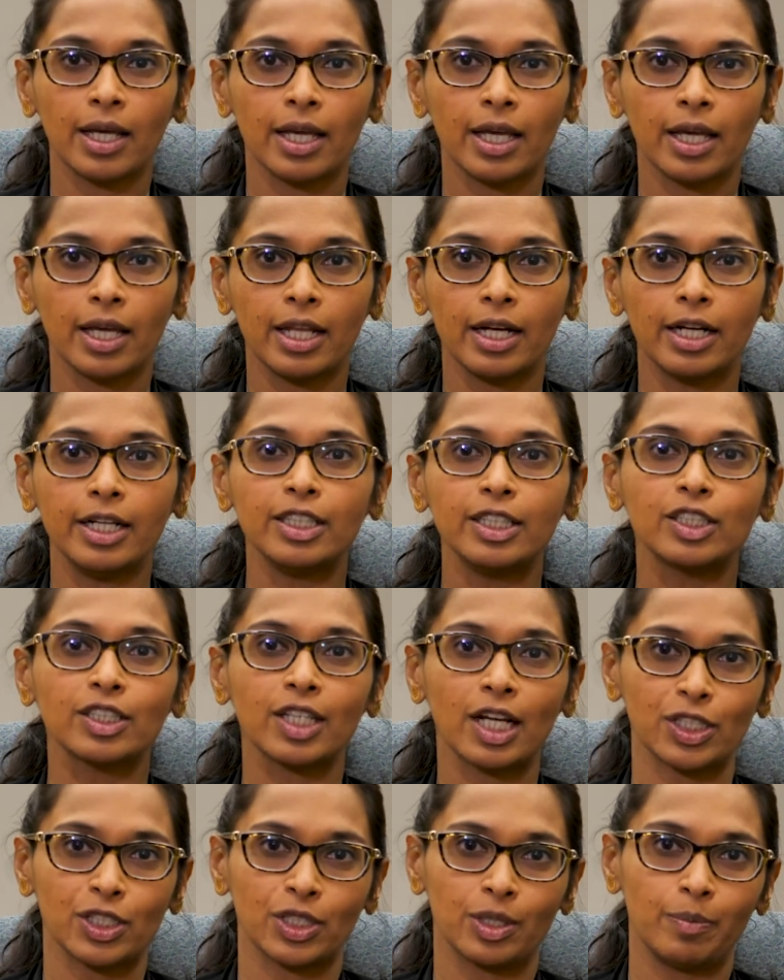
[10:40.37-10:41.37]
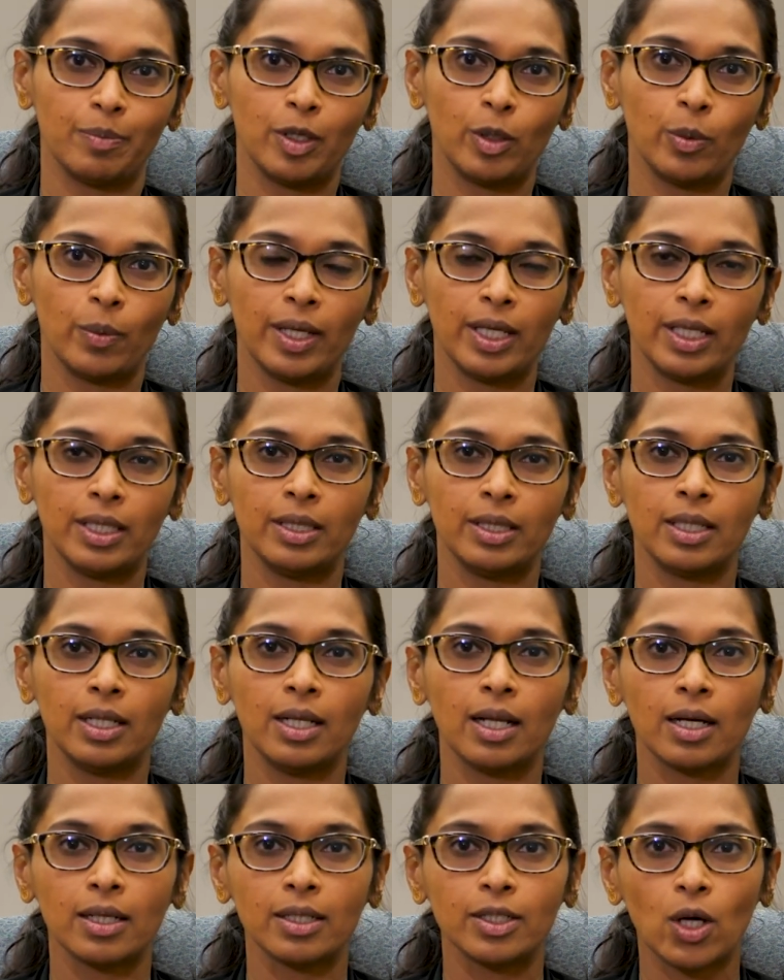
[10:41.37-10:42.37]
in a discussion between the
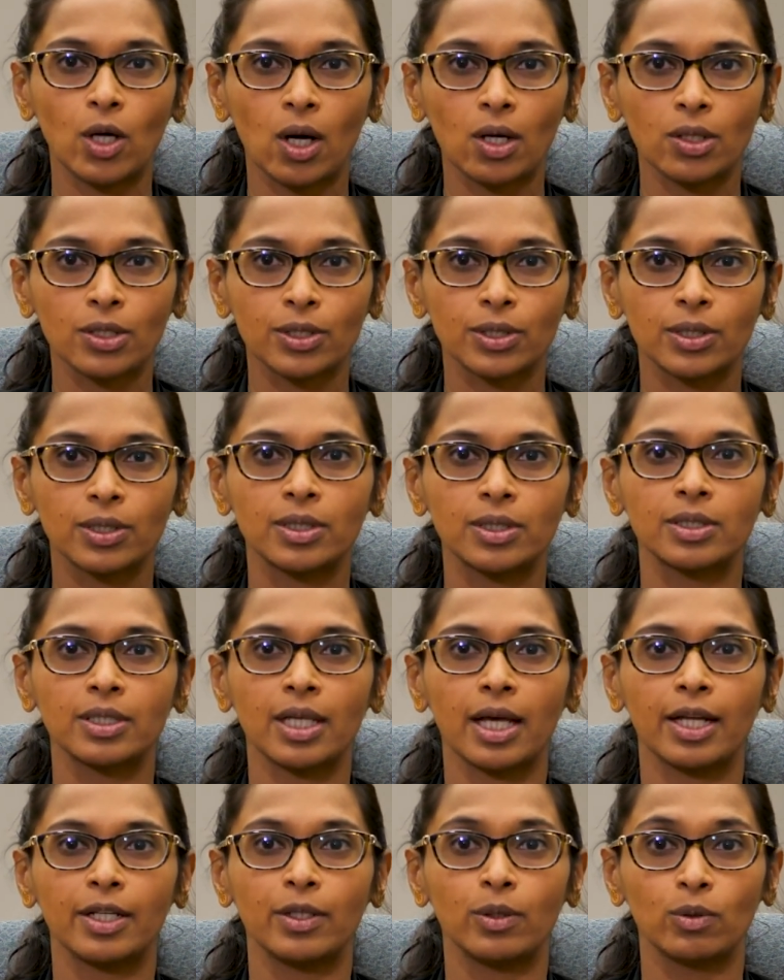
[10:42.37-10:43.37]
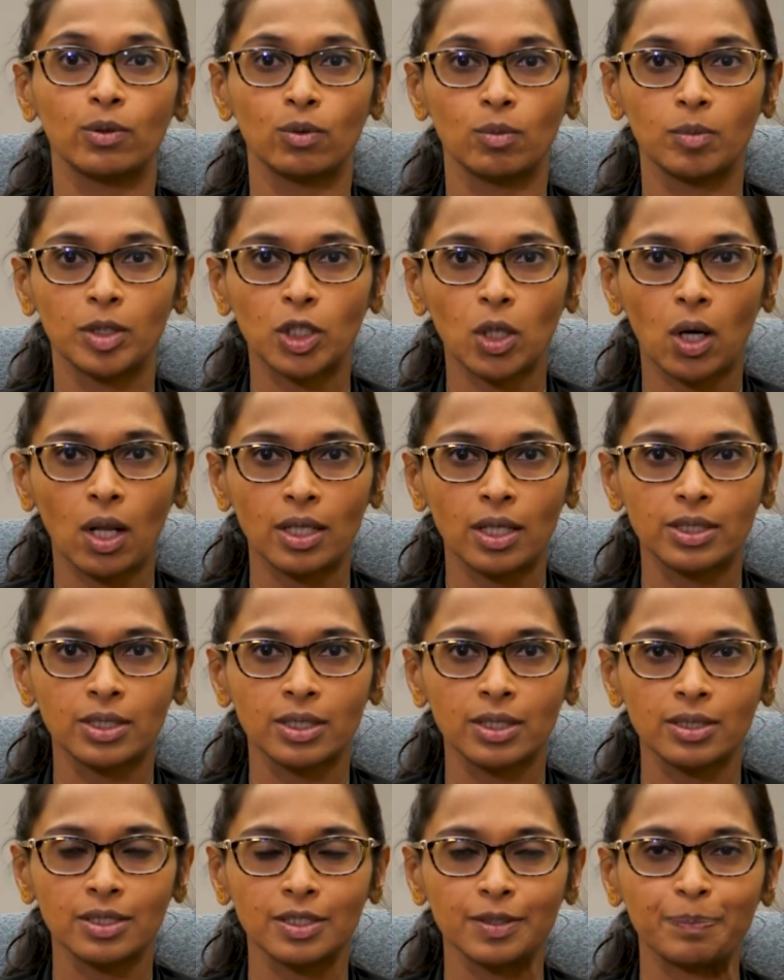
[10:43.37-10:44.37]
lung doctors and your
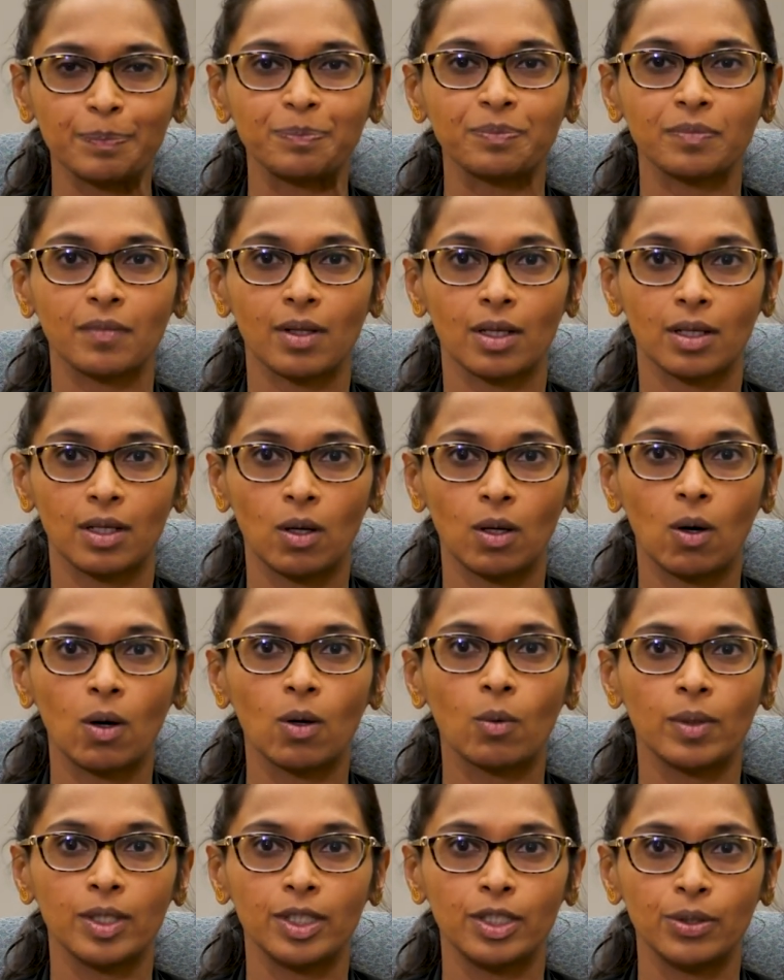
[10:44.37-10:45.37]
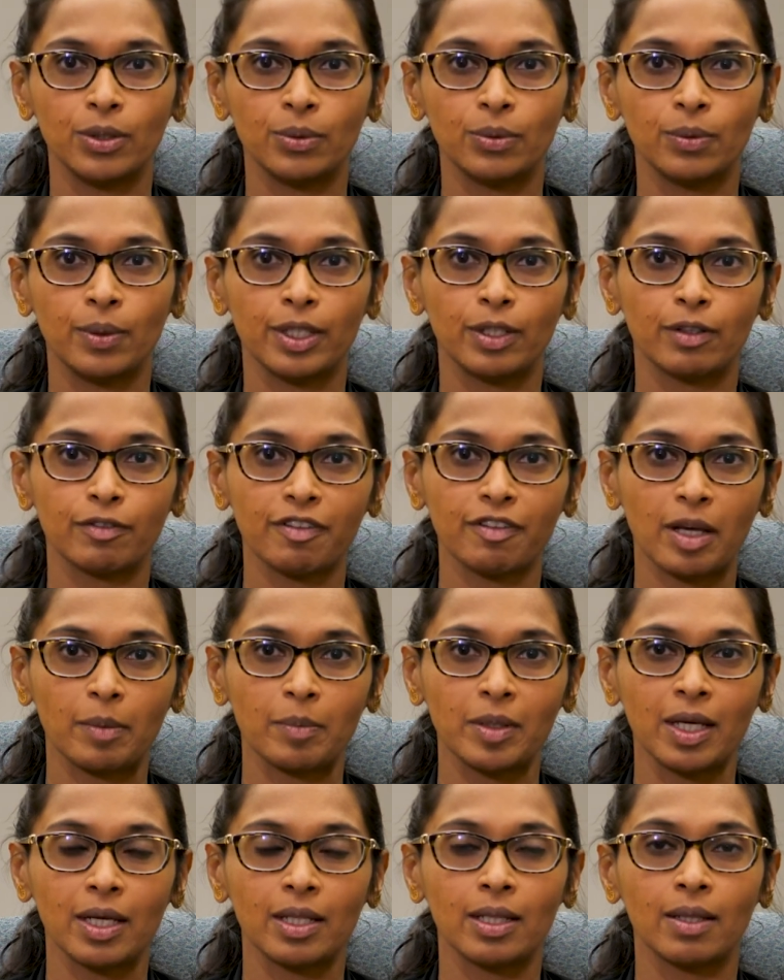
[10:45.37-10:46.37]
rheumatologists, along with you and your
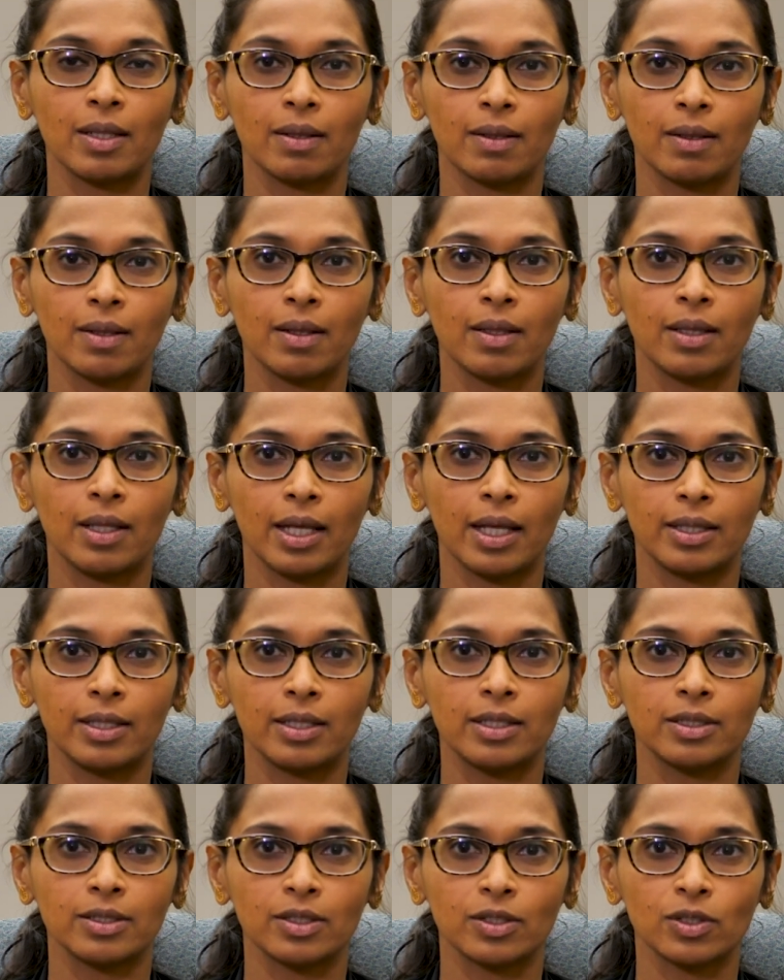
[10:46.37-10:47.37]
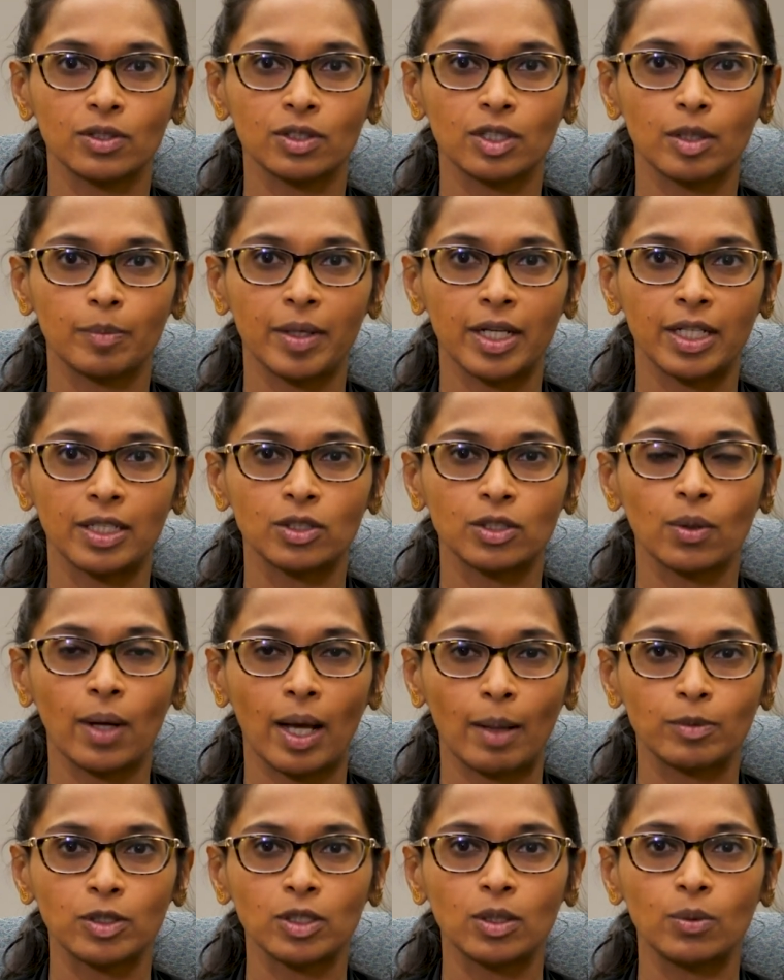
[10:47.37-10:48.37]
family, and then the decisions are made. So
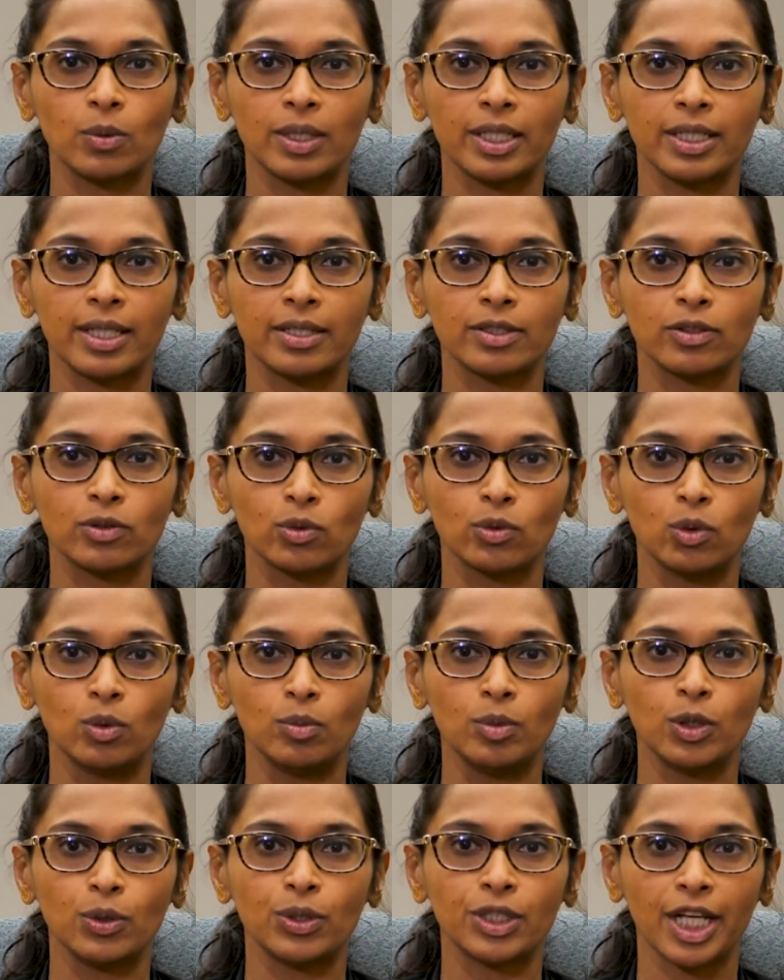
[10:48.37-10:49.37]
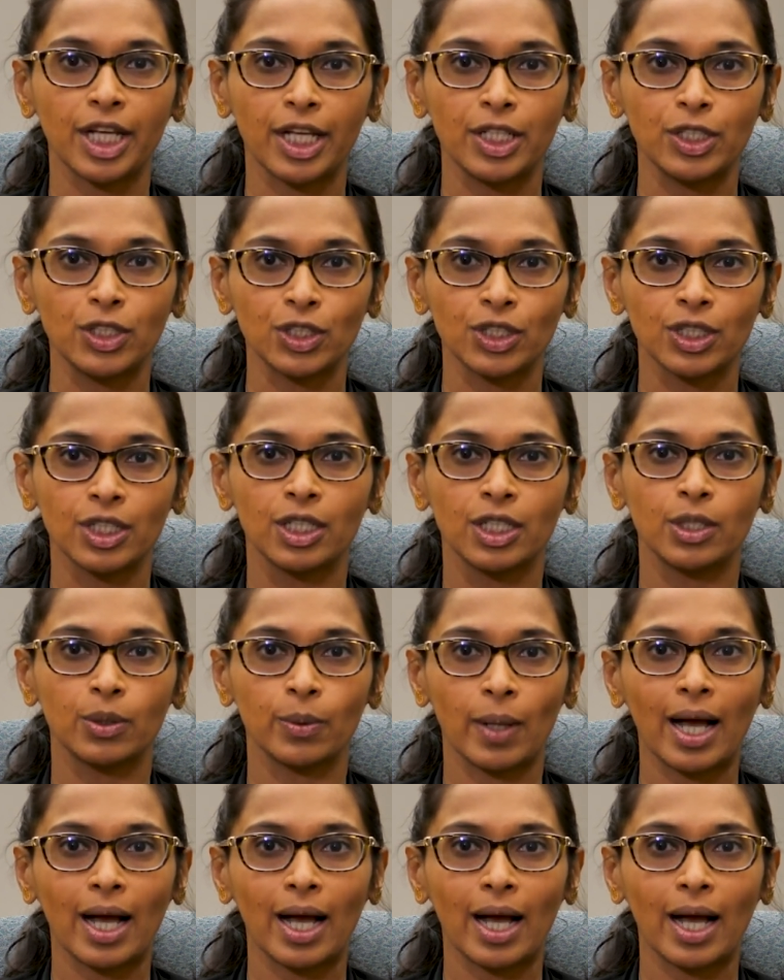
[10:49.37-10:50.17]
absolutely, there is room to change, to